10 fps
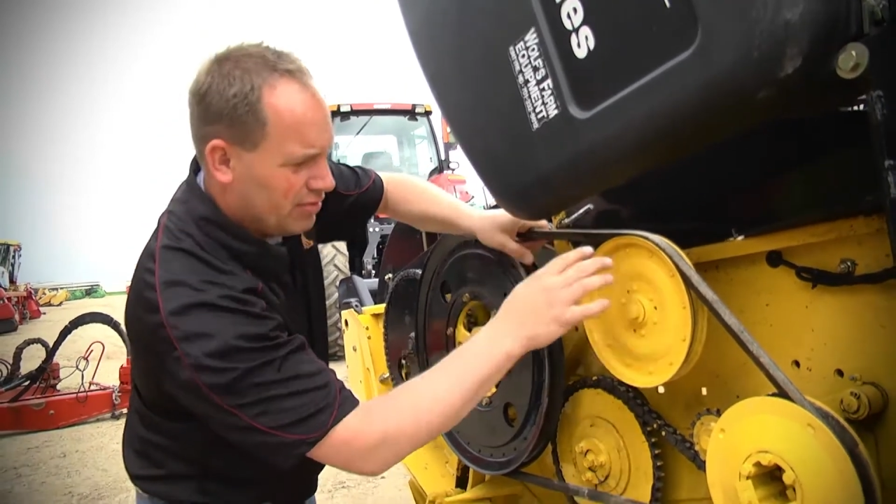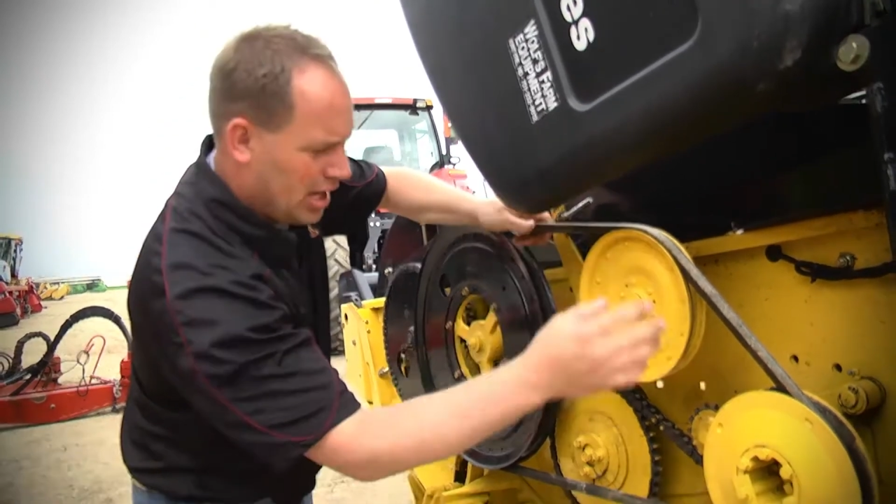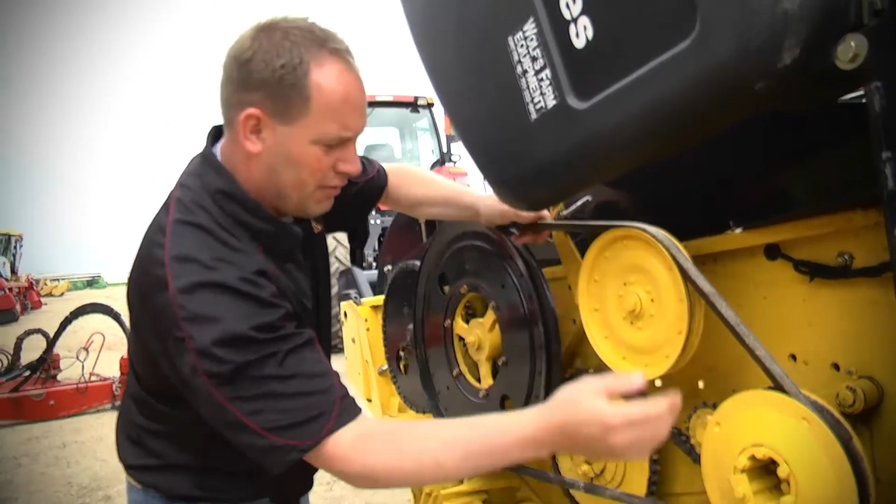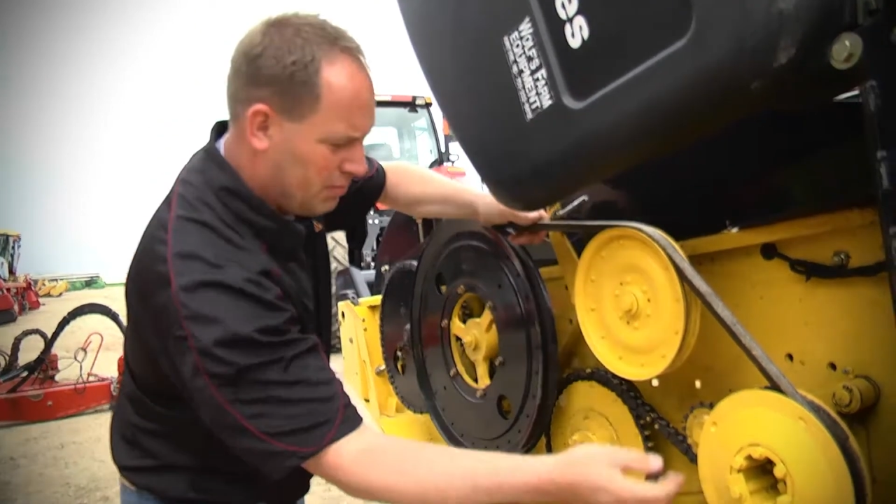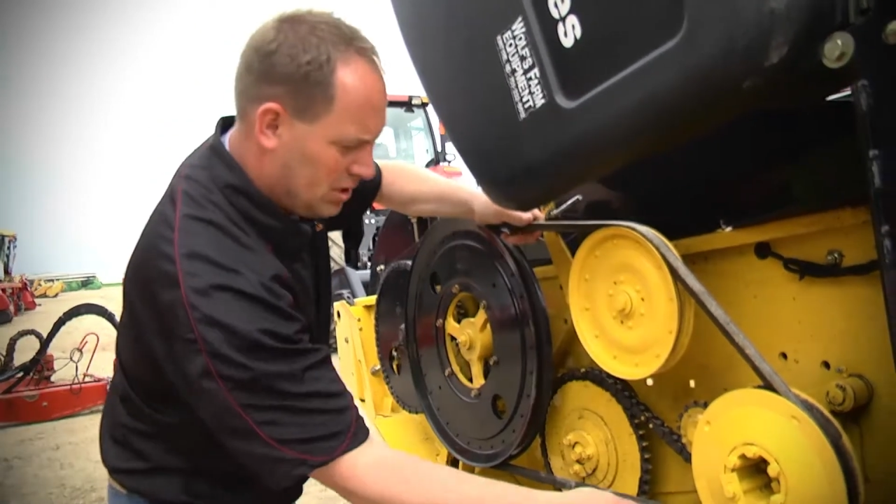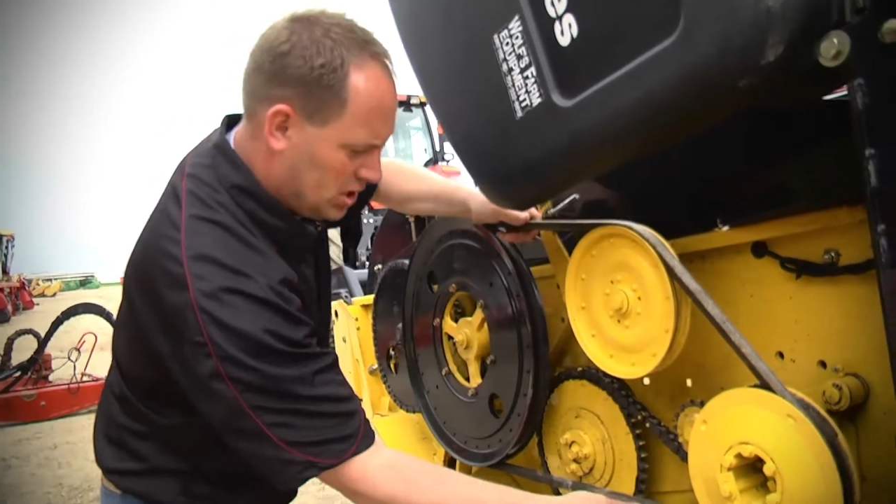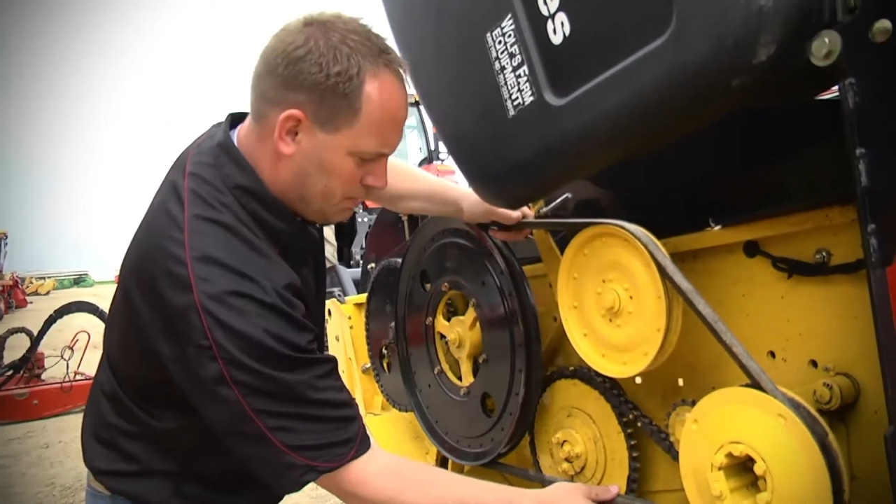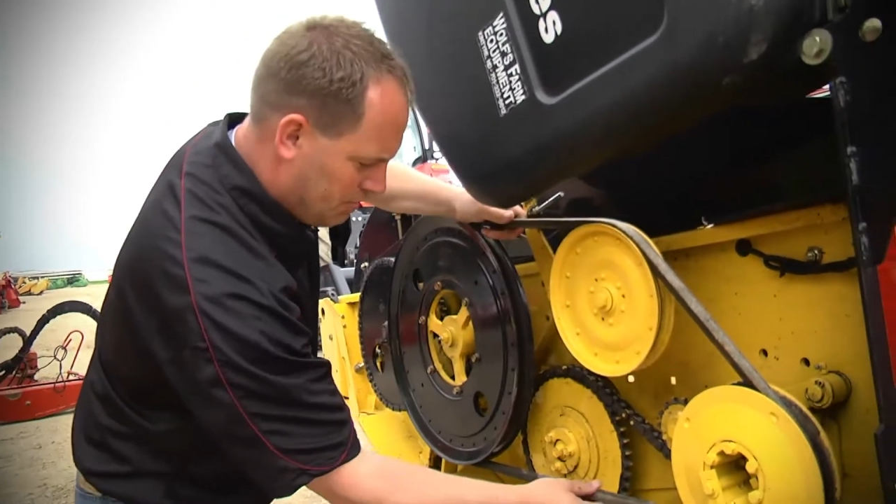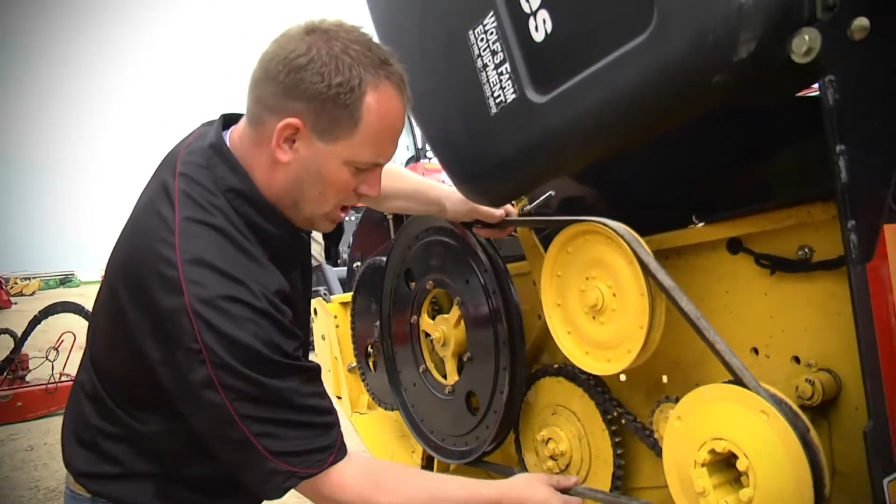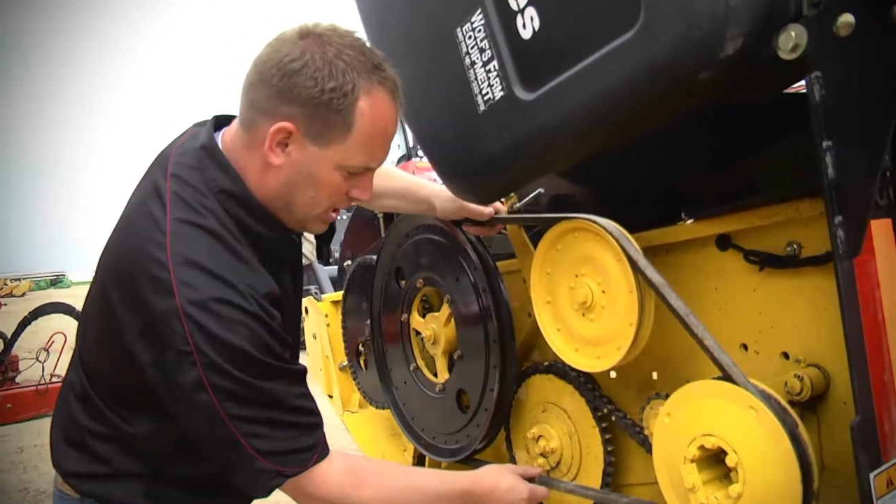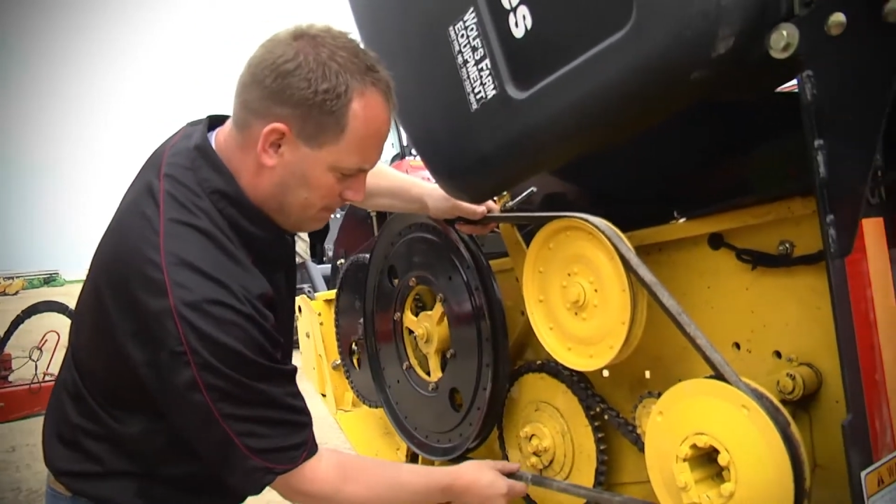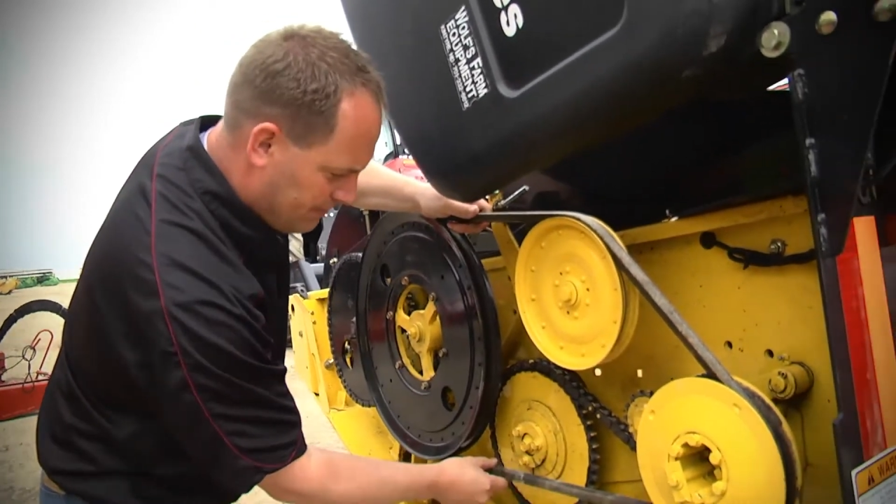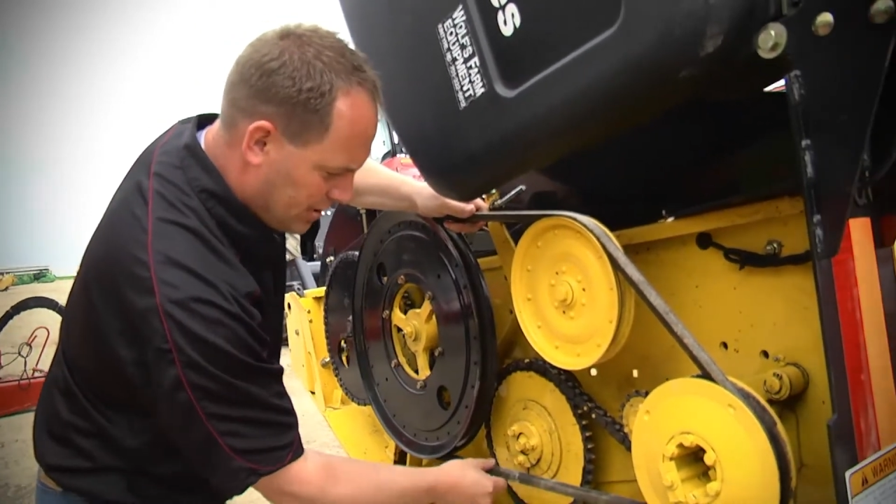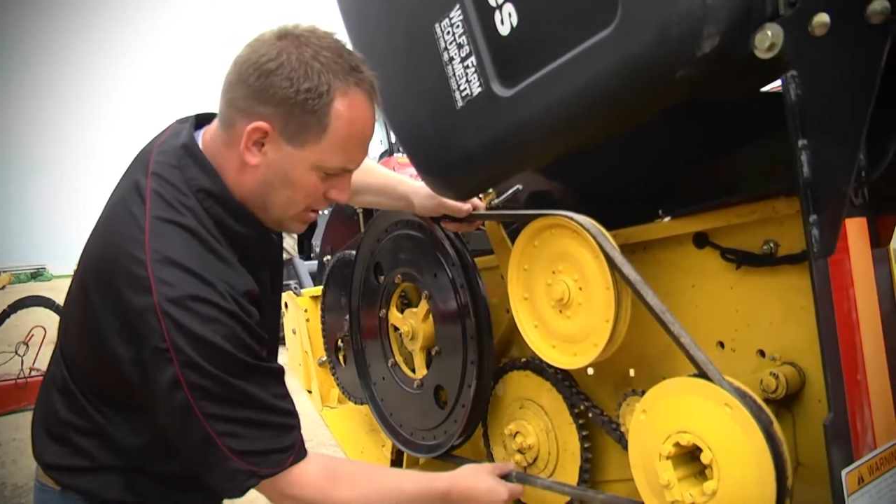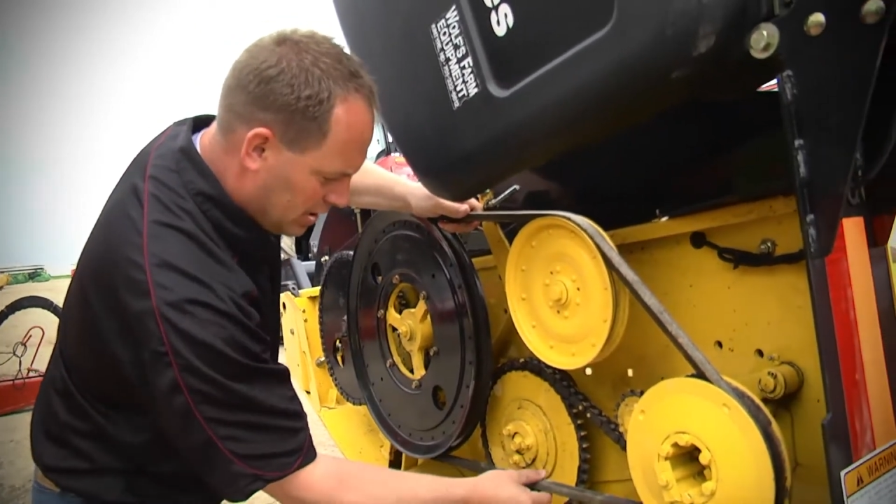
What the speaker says: Haven't been spun.